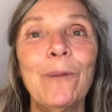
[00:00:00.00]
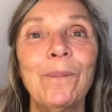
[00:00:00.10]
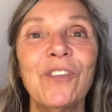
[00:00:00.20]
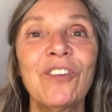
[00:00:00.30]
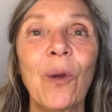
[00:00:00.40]

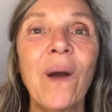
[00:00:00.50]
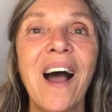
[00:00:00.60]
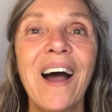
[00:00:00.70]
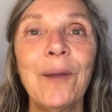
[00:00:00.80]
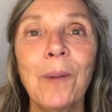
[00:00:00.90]
So
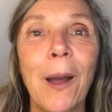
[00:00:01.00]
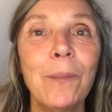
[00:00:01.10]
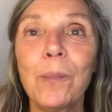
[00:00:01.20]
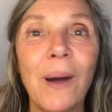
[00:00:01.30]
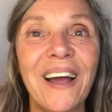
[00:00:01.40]
I'm
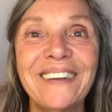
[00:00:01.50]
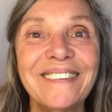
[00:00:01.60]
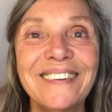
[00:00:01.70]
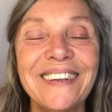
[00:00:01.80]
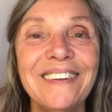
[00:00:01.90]
a
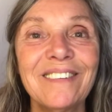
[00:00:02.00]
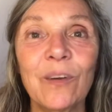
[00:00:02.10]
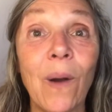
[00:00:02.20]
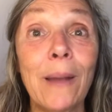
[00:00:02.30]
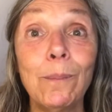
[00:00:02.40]
Pisces,
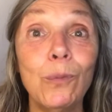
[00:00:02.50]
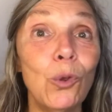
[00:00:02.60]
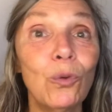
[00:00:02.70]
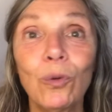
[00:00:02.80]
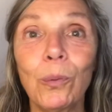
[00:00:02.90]
so I'm
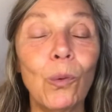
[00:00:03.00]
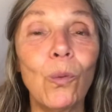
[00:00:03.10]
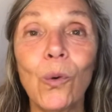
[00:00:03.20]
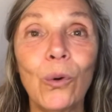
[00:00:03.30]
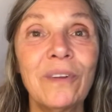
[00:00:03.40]
mutable
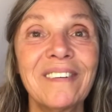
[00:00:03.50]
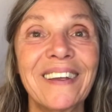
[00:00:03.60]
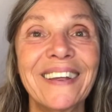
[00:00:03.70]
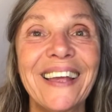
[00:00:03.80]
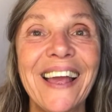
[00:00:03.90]
water,
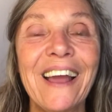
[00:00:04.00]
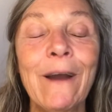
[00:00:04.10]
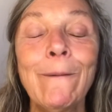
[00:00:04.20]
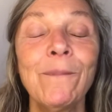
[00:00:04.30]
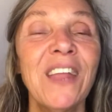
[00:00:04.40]
yeah.
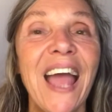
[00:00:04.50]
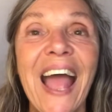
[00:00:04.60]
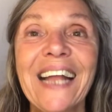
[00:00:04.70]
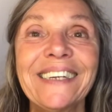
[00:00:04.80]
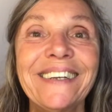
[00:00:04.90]

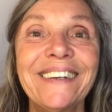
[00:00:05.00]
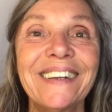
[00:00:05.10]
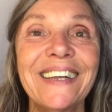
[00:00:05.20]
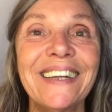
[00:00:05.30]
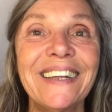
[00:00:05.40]
And
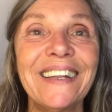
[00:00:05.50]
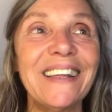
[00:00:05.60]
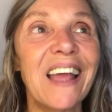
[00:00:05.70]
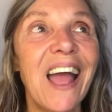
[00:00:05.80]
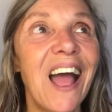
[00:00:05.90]

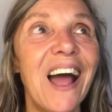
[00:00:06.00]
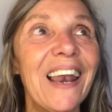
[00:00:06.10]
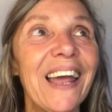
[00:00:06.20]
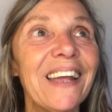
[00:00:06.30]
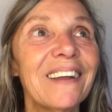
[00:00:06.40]
yeah,
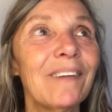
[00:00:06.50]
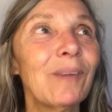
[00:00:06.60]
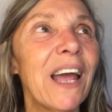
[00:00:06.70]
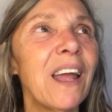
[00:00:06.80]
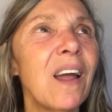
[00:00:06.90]
I'm
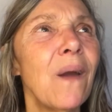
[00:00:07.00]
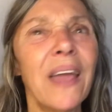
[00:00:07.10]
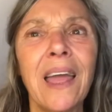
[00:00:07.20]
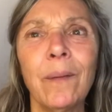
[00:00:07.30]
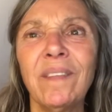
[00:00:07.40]
like,
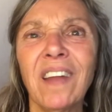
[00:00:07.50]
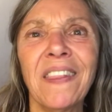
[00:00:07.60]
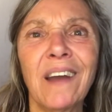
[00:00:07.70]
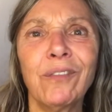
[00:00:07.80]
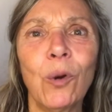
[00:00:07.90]
okay, we've done
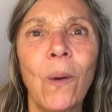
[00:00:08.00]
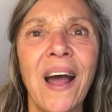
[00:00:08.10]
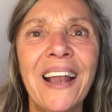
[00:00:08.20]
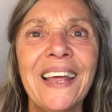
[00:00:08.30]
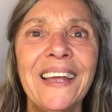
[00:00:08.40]
that for a
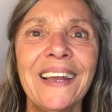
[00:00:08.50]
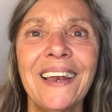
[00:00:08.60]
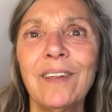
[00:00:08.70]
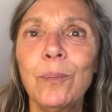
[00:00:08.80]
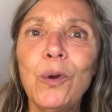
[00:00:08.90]
while.
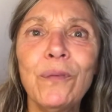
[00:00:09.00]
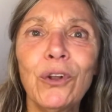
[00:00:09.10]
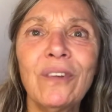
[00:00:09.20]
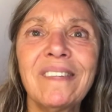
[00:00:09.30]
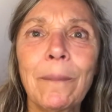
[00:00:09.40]
Let's move
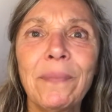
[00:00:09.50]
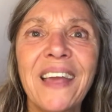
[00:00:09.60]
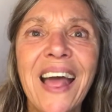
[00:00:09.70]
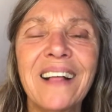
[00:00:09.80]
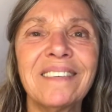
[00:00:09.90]
on to
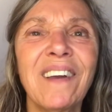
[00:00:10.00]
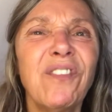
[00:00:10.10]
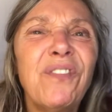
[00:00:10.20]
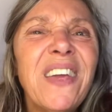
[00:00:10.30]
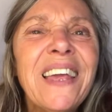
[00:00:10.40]
something else. I
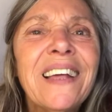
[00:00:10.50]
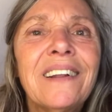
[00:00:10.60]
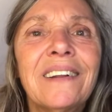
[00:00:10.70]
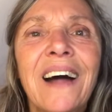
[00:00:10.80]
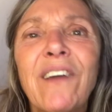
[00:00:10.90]

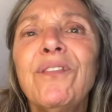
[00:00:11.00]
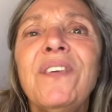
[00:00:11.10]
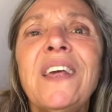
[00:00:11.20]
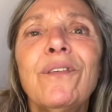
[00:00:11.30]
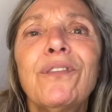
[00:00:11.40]
feel
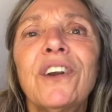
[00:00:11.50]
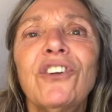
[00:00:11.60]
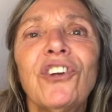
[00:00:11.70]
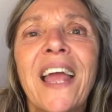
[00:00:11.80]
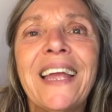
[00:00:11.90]
for a
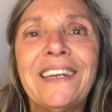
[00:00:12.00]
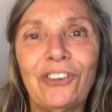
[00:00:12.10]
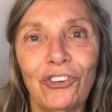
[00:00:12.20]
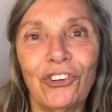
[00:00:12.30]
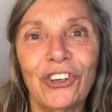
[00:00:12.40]

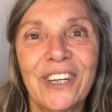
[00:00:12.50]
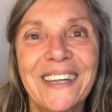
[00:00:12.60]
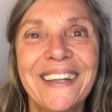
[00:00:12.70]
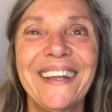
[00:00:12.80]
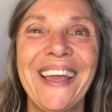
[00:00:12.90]
change,
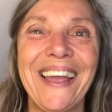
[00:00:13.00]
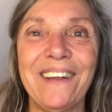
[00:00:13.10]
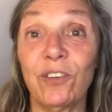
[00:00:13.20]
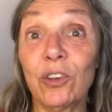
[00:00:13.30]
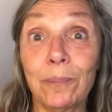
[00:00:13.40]
okay,
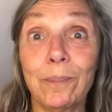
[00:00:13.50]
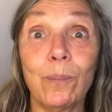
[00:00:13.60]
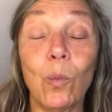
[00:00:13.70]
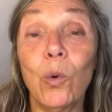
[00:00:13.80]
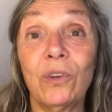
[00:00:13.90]
because
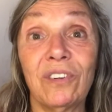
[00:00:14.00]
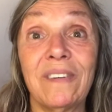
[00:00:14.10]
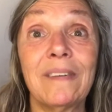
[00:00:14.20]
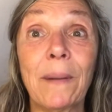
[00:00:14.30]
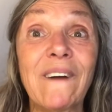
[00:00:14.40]
water
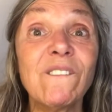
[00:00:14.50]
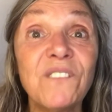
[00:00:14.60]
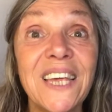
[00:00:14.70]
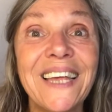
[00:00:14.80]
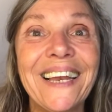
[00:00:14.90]
is about
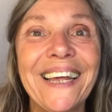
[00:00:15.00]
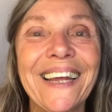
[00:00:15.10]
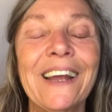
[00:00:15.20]
feeling.